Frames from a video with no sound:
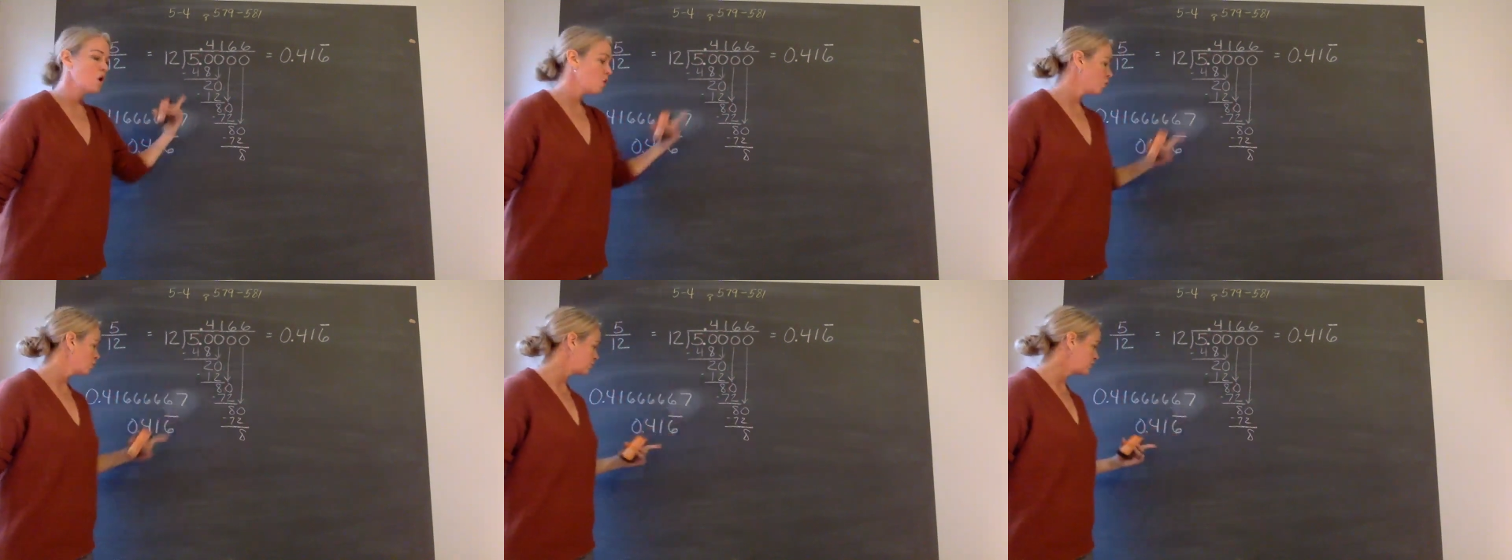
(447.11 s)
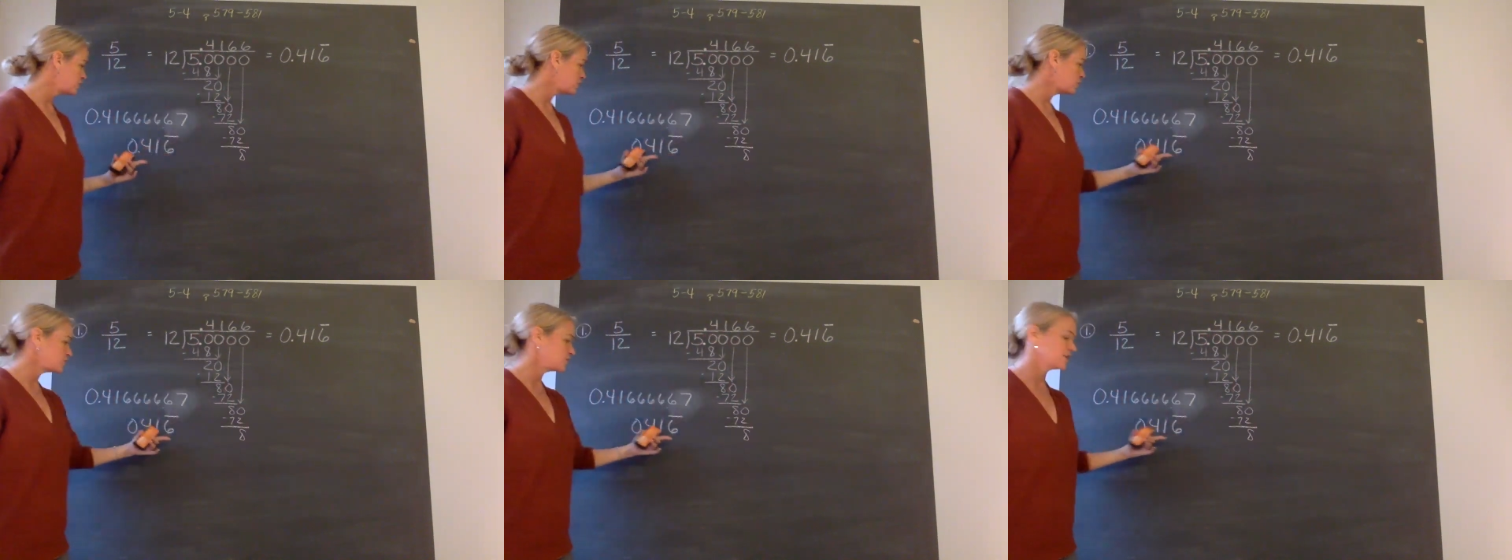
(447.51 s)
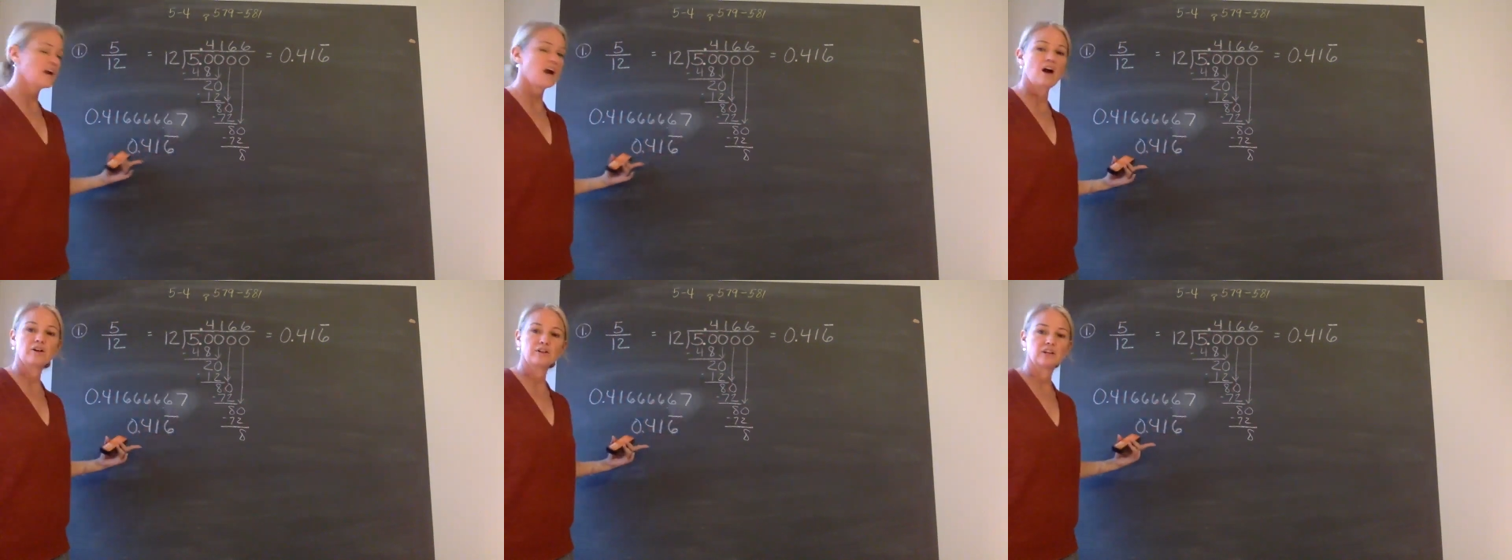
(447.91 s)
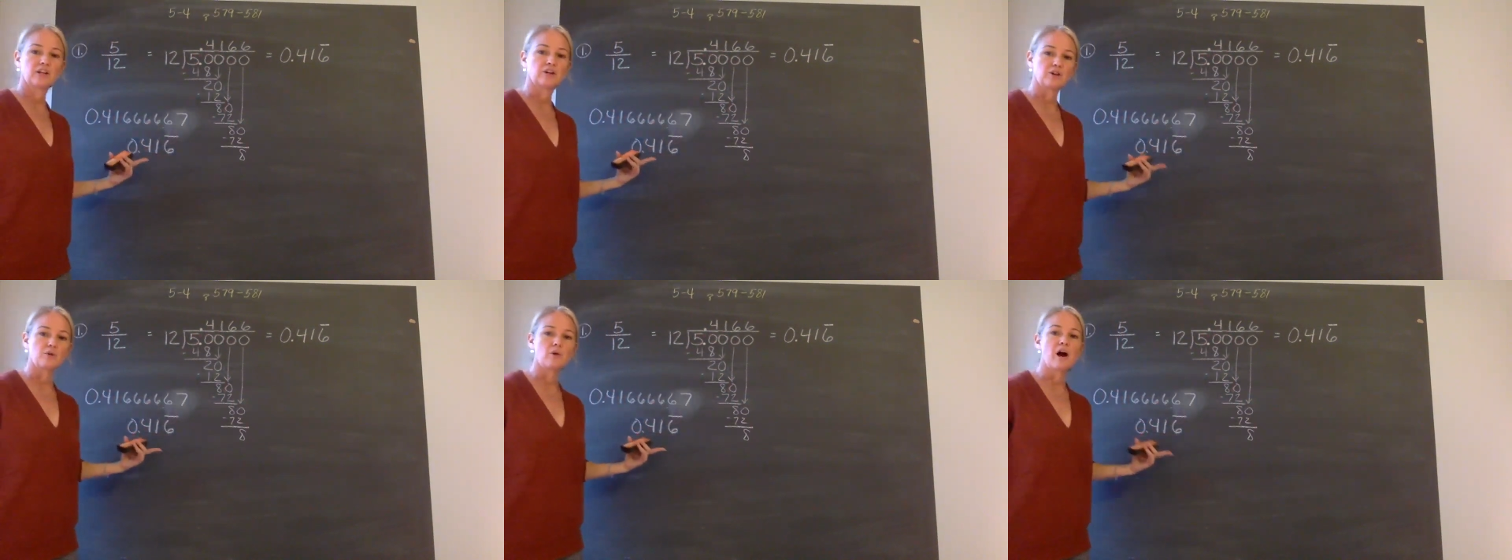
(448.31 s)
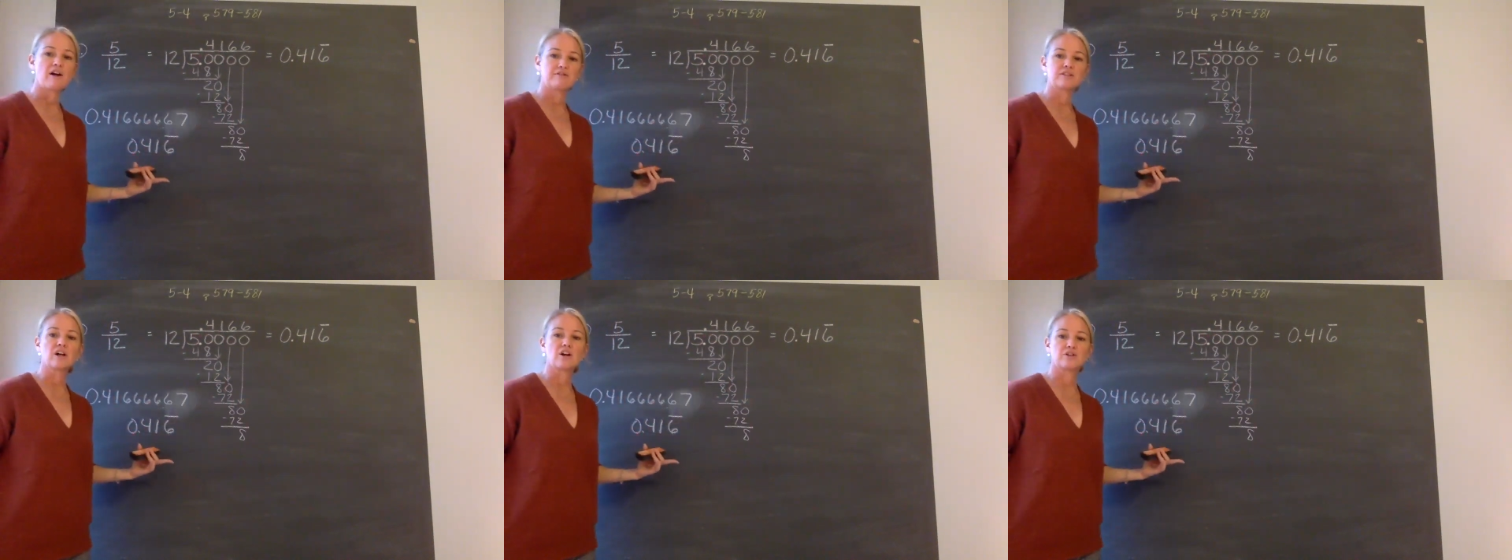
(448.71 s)
or if you use the calculator, you
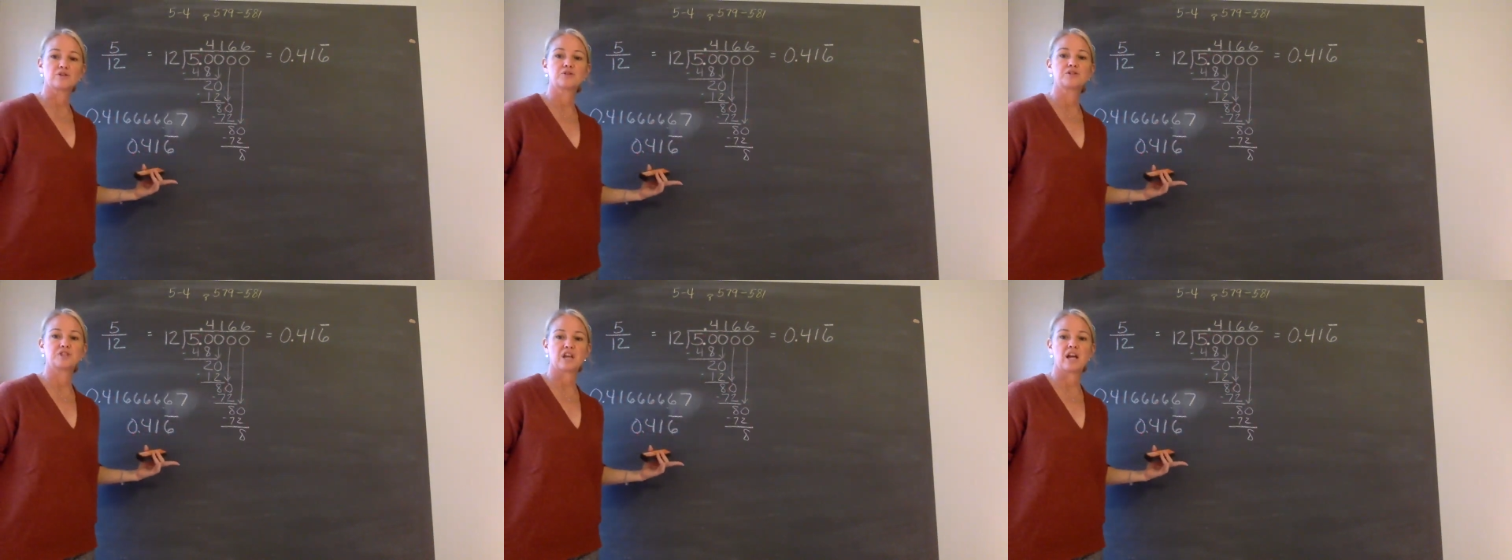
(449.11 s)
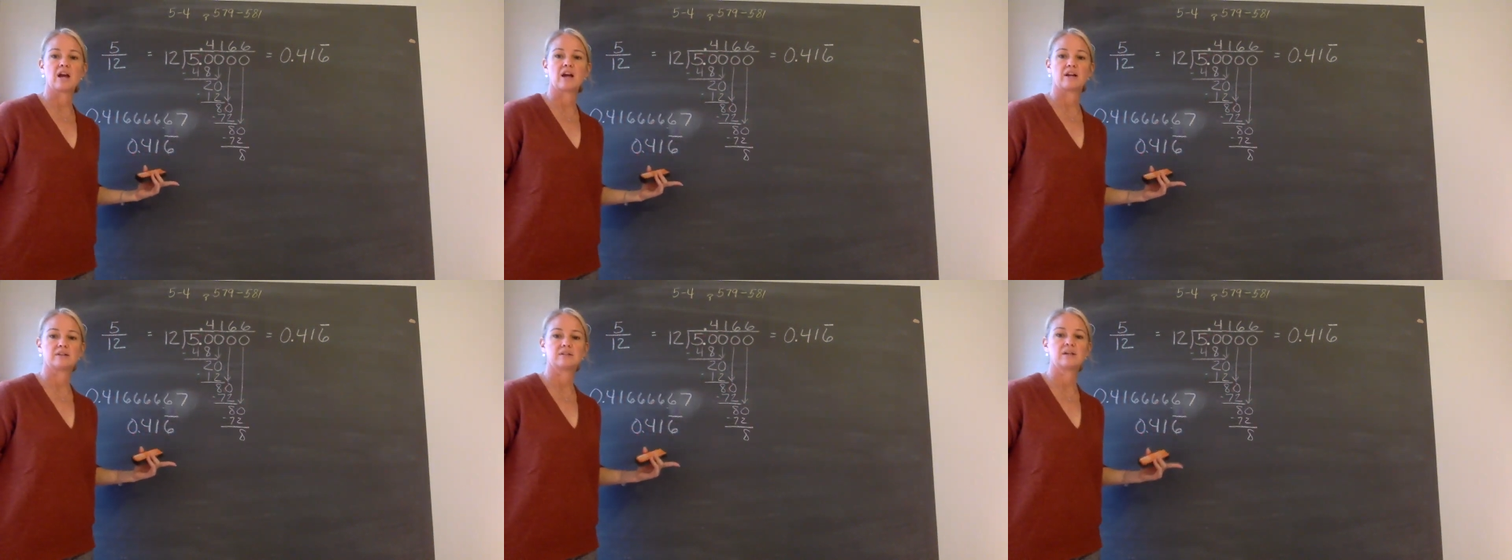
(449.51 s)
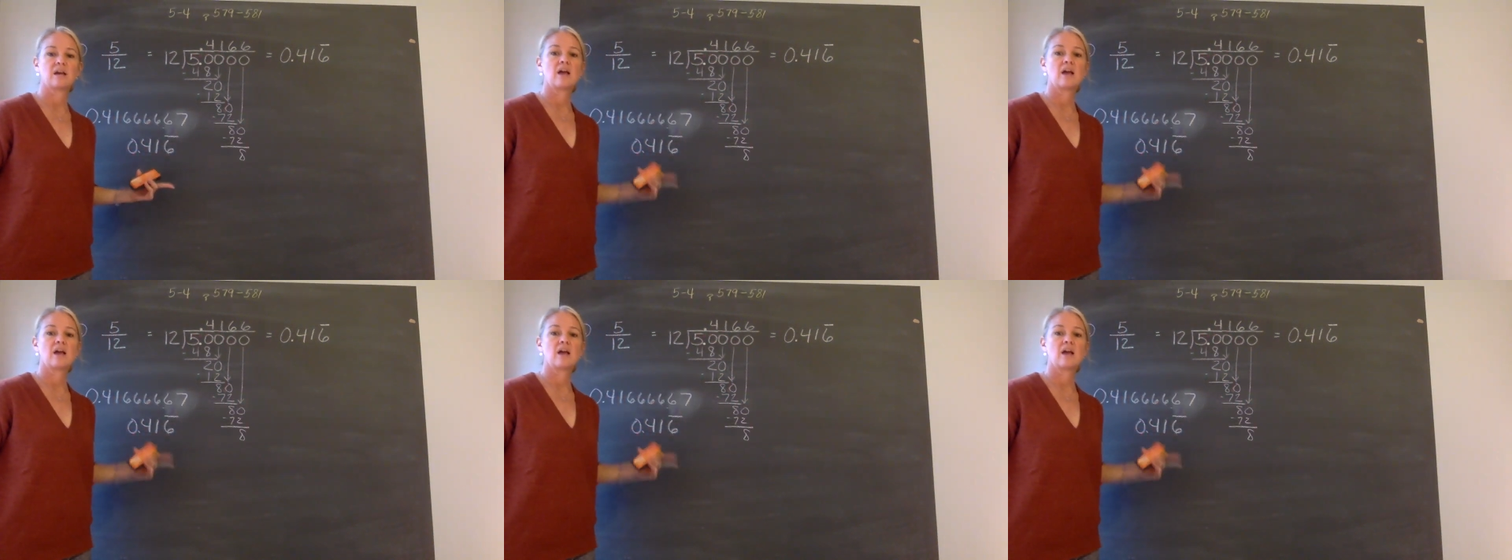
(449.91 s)
have to understand